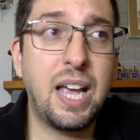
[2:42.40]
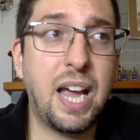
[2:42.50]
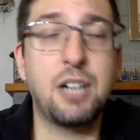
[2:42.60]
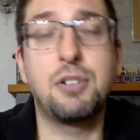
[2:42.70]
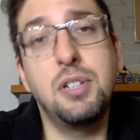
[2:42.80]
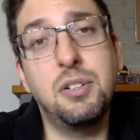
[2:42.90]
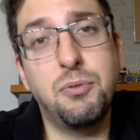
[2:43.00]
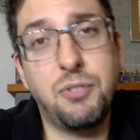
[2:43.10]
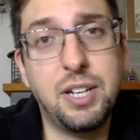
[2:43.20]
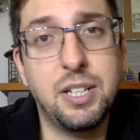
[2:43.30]
actually
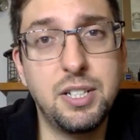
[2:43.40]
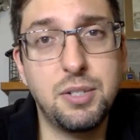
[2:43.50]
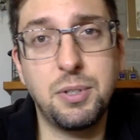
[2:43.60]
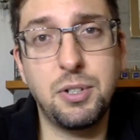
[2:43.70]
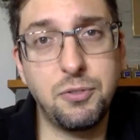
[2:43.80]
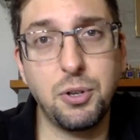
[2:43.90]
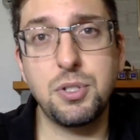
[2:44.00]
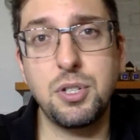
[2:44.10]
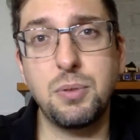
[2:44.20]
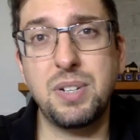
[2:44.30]
vanilla is one of
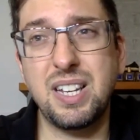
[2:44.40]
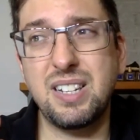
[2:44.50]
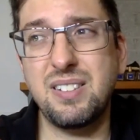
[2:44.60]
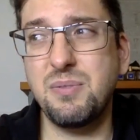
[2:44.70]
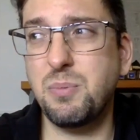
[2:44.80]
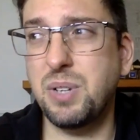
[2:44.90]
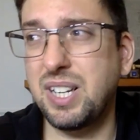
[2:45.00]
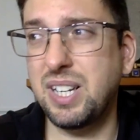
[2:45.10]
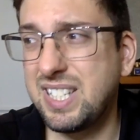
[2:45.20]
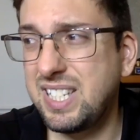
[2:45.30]
those notes that when
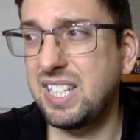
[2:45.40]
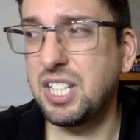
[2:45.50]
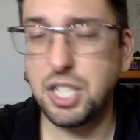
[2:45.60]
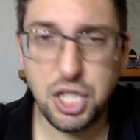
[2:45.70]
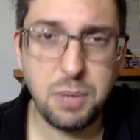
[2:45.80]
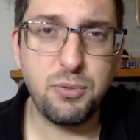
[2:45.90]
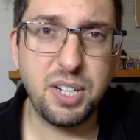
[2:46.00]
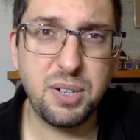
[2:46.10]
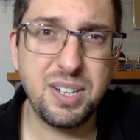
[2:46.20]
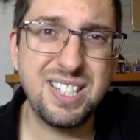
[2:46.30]
I see it in cheap
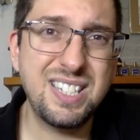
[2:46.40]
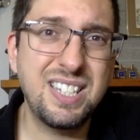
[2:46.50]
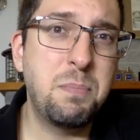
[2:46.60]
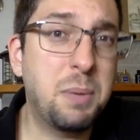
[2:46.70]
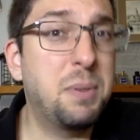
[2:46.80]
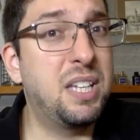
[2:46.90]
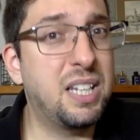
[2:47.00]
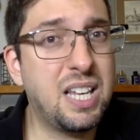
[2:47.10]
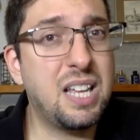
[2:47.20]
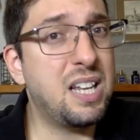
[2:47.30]
fragrance make me
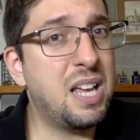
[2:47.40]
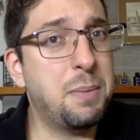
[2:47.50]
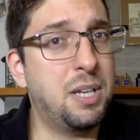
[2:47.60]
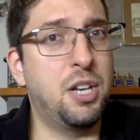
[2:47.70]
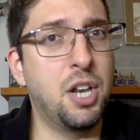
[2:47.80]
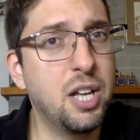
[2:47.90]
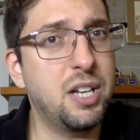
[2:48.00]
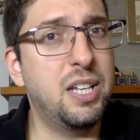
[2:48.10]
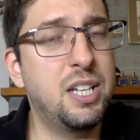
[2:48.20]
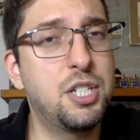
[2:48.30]
think that I might not
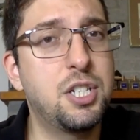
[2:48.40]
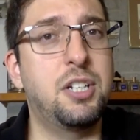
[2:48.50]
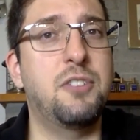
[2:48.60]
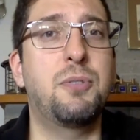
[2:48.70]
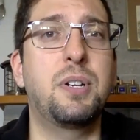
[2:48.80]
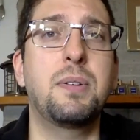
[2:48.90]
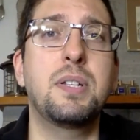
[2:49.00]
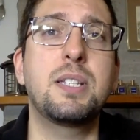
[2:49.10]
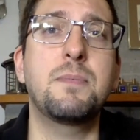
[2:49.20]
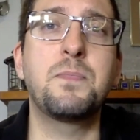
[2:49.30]
enjoy the
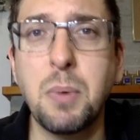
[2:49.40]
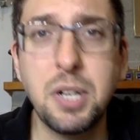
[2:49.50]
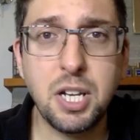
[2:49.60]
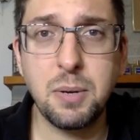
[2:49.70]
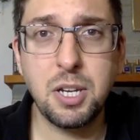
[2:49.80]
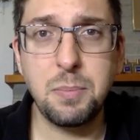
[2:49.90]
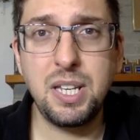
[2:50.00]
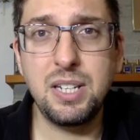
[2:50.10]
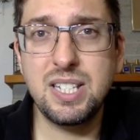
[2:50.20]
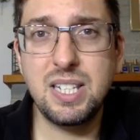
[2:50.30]
fragrance. But Tonka
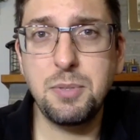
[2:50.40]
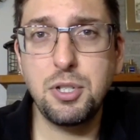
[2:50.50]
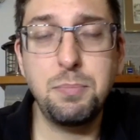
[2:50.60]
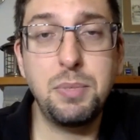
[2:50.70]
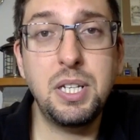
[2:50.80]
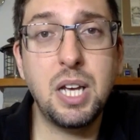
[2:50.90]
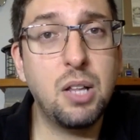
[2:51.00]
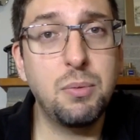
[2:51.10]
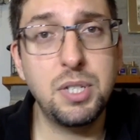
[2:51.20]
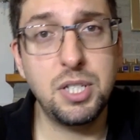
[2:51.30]
Bean seems to be
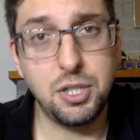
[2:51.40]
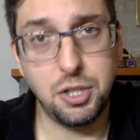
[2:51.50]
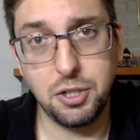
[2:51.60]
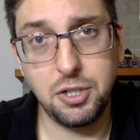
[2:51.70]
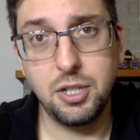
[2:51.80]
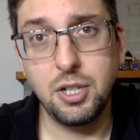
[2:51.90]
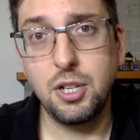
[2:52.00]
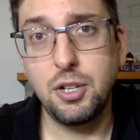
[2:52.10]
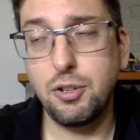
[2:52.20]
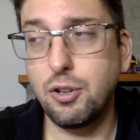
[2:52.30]
always good
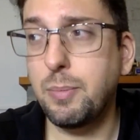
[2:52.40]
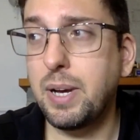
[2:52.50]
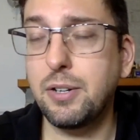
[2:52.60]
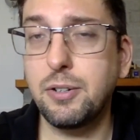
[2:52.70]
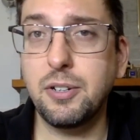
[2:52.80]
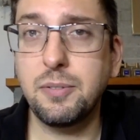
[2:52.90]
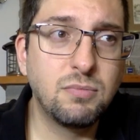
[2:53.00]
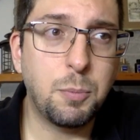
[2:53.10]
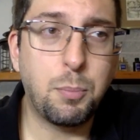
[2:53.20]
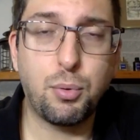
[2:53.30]
no matter
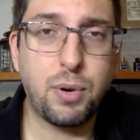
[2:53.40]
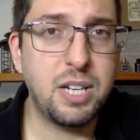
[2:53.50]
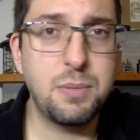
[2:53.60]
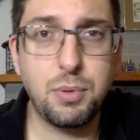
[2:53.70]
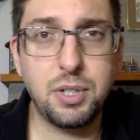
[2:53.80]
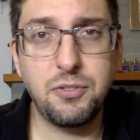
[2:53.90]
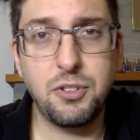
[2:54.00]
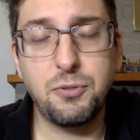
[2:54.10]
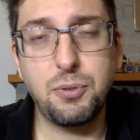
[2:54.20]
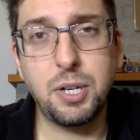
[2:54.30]
the price point of
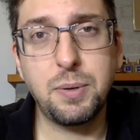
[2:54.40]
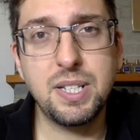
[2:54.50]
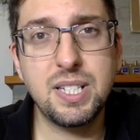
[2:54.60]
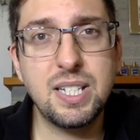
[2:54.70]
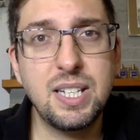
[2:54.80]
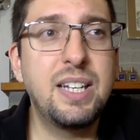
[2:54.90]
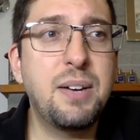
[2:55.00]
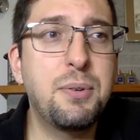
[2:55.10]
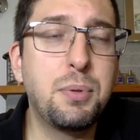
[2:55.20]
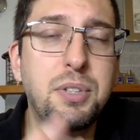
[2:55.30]
the fragrance.
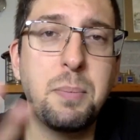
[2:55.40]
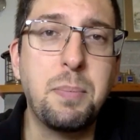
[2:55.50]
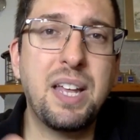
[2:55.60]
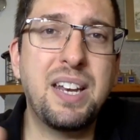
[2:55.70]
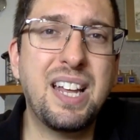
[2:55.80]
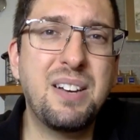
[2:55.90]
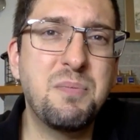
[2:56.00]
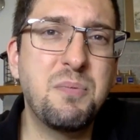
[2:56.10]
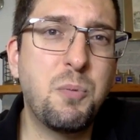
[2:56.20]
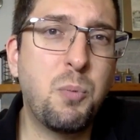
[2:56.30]
Now it will depend on
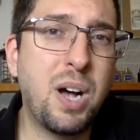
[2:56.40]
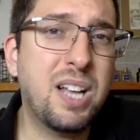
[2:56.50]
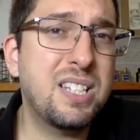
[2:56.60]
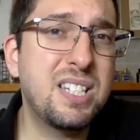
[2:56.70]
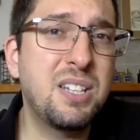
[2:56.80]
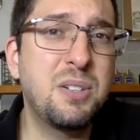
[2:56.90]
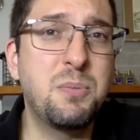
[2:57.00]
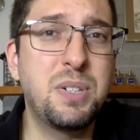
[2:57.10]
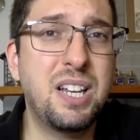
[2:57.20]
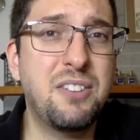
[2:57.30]
what's
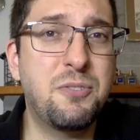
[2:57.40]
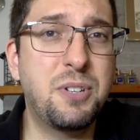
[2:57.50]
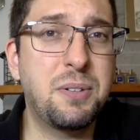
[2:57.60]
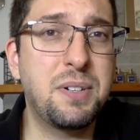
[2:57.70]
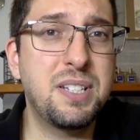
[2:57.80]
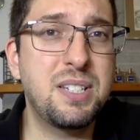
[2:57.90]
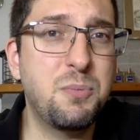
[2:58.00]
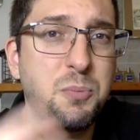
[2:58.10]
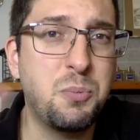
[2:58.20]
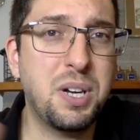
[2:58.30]
with that fragrance,
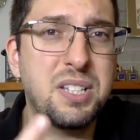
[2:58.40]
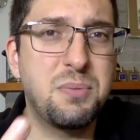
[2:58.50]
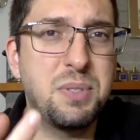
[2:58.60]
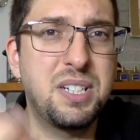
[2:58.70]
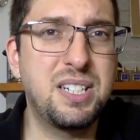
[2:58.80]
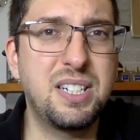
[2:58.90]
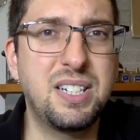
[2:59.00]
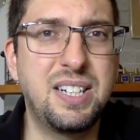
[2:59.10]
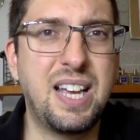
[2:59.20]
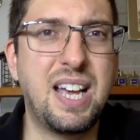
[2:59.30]
what's with
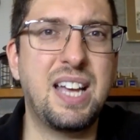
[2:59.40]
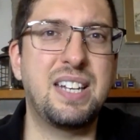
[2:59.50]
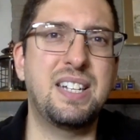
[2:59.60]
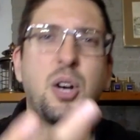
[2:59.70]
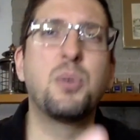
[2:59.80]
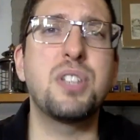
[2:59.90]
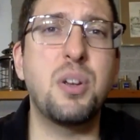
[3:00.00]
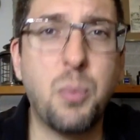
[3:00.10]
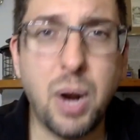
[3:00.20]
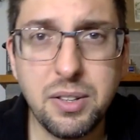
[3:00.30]
that goes
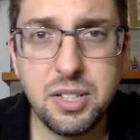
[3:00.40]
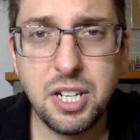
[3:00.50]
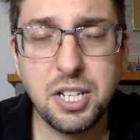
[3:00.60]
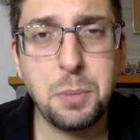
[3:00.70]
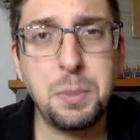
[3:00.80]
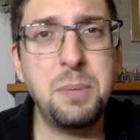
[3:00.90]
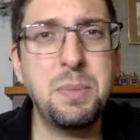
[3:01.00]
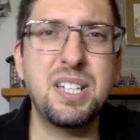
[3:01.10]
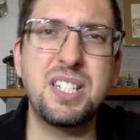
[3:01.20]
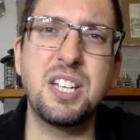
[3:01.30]
around the Tonka Bean, because